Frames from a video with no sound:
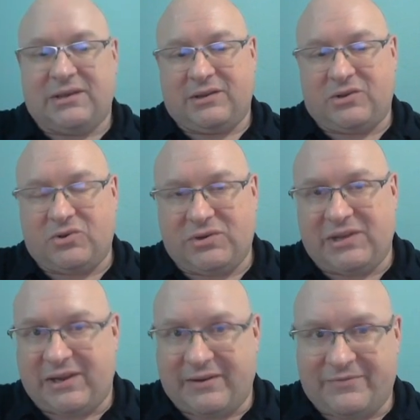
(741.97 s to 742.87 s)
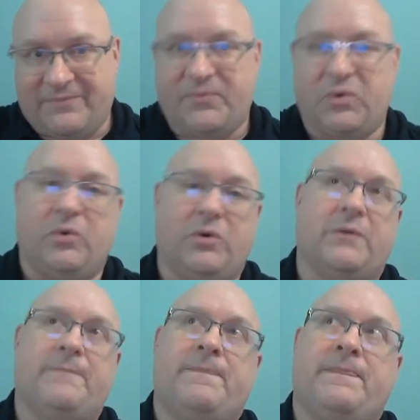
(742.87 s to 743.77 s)
cuDF
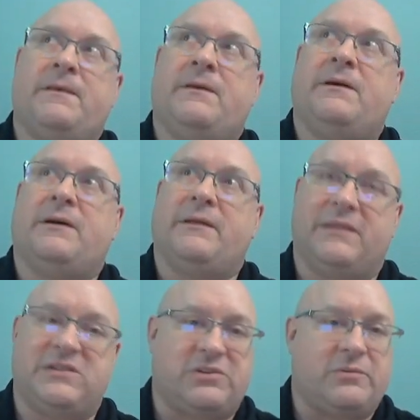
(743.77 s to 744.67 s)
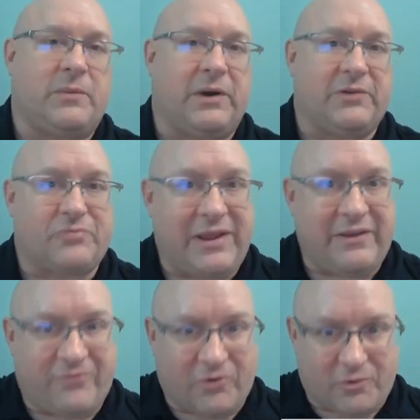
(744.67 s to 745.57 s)
or the general
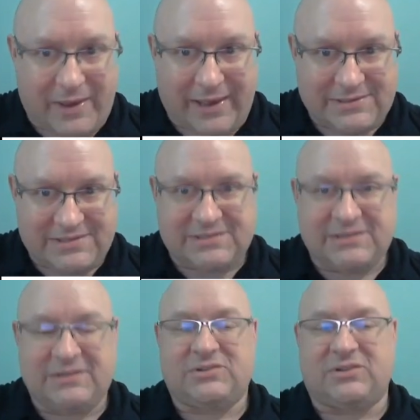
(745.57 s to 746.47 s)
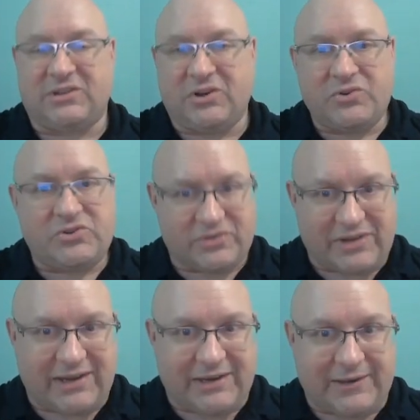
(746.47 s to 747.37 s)
array formats to load your
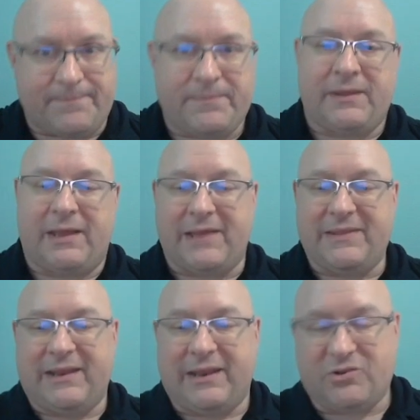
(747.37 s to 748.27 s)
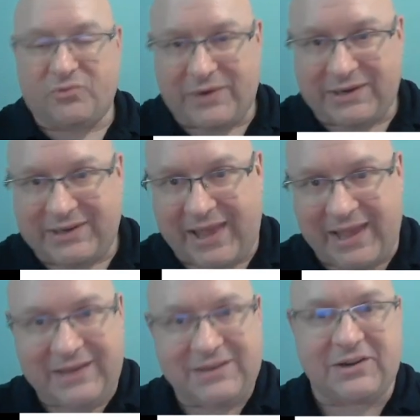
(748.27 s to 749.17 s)
data and then direct
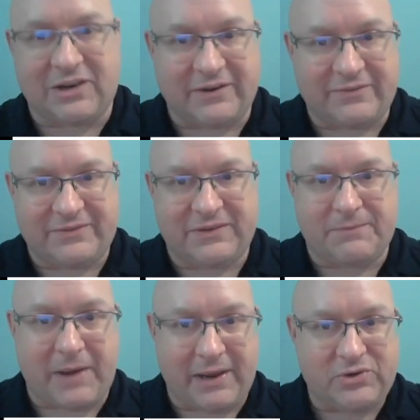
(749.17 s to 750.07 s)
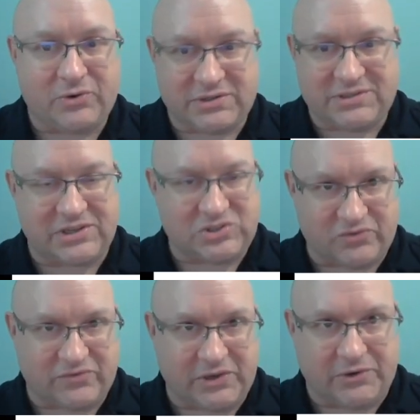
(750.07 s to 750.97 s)
hand it off to PyTorch,
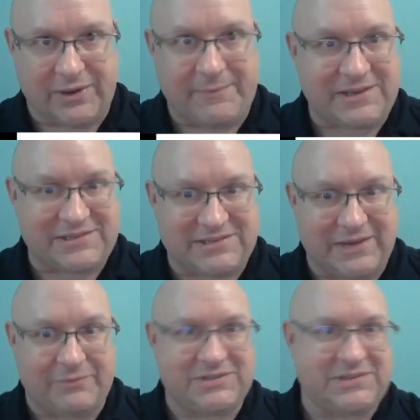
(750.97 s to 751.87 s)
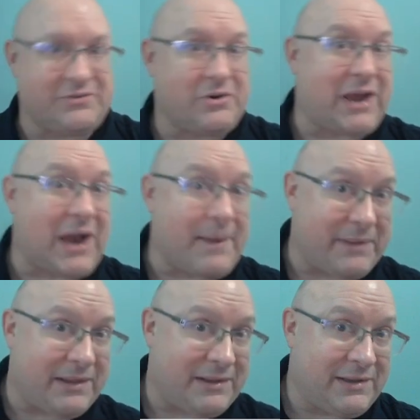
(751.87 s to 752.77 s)
TensorFlow, or MXNet with zero
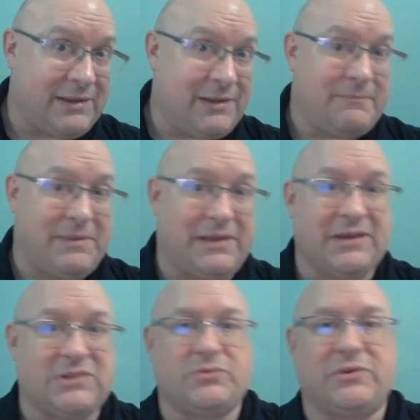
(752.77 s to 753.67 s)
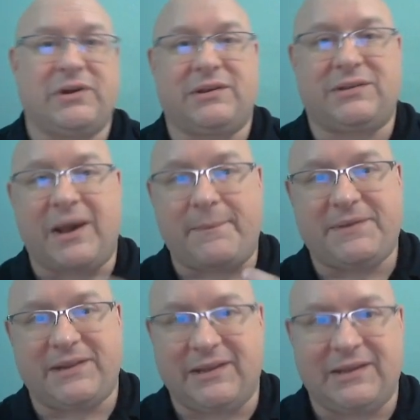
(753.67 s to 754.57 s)
copy, because we're
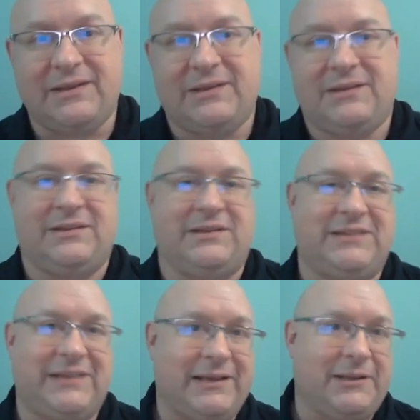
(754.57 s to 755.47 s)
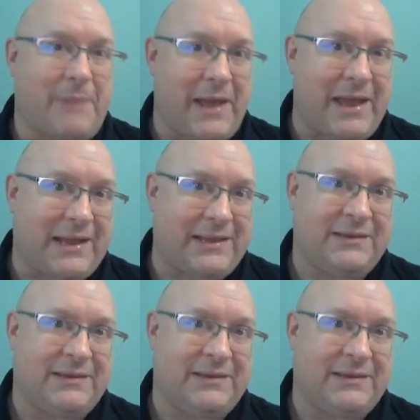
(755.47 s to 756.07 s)
adopting the DL-Pack